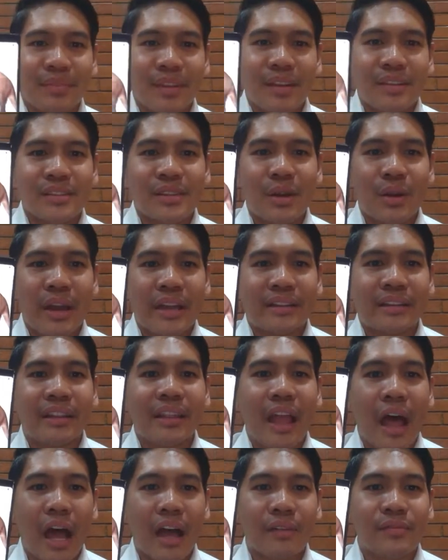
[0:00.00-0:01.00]
So it
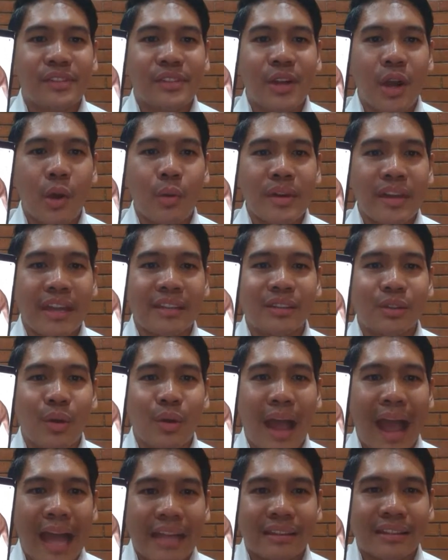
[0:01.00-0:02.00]
loves going into
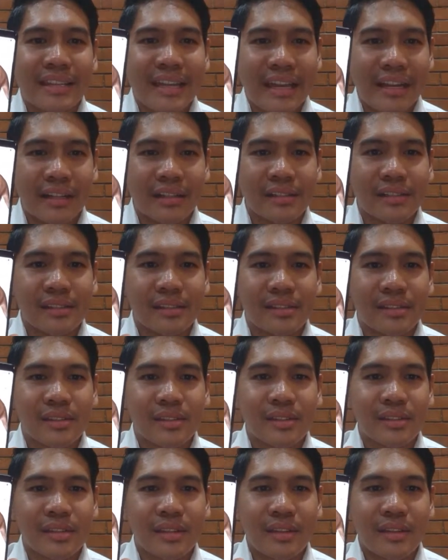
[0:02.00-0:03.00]
ant
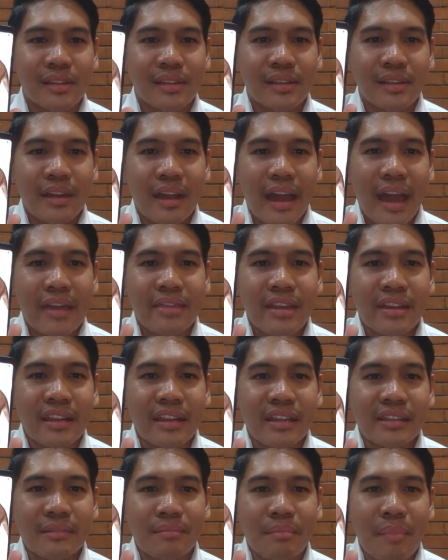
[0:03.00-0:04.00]
hills. And then
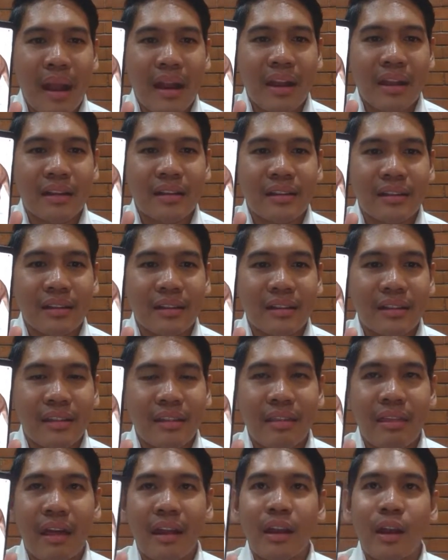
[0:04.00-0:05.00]
in, parang
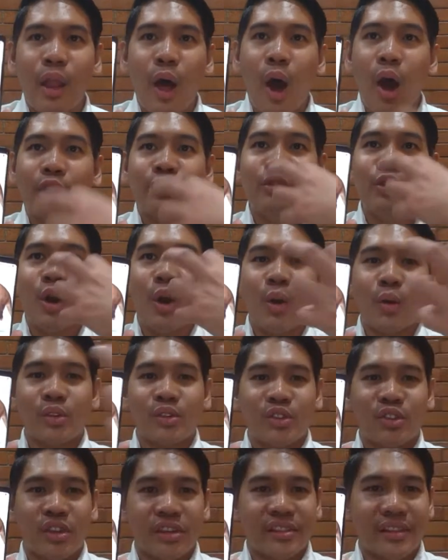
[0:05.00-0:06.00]
the long
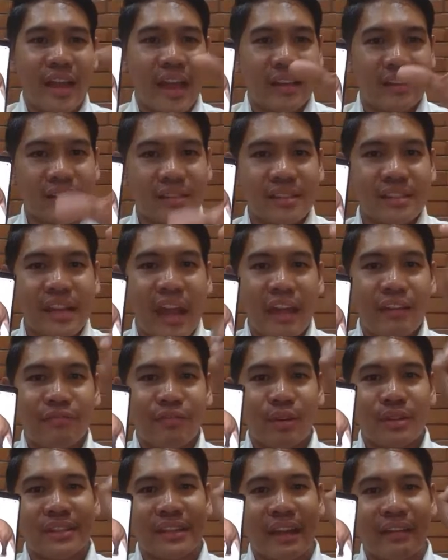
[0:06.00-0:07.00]
nose just like
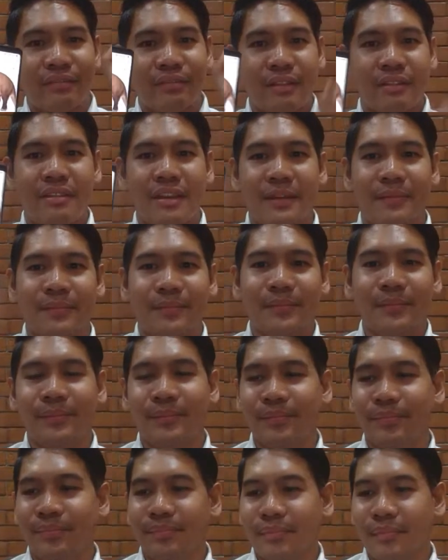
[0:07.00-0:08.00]
siphons everything.
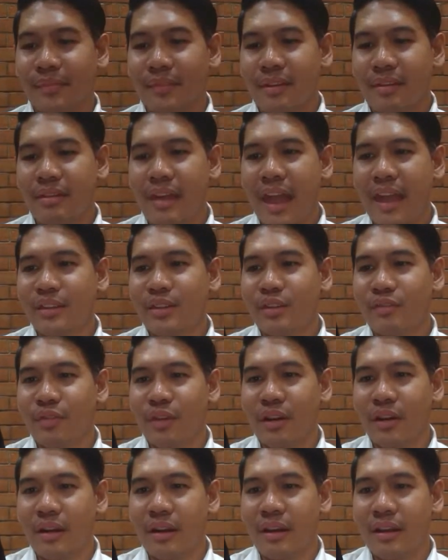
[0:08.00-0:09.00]
Thank you
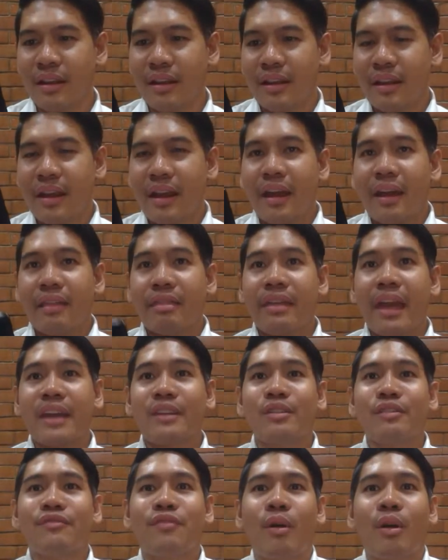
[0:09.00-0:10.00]
for
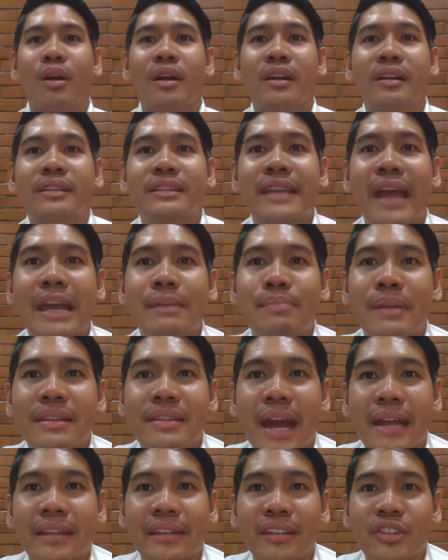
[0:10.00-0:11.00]
thank you for typing
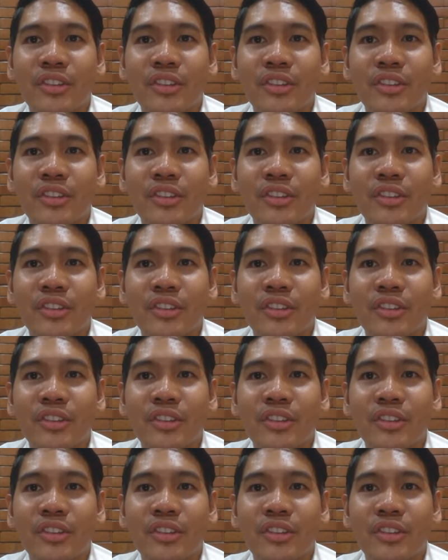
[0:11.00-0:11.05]
that in the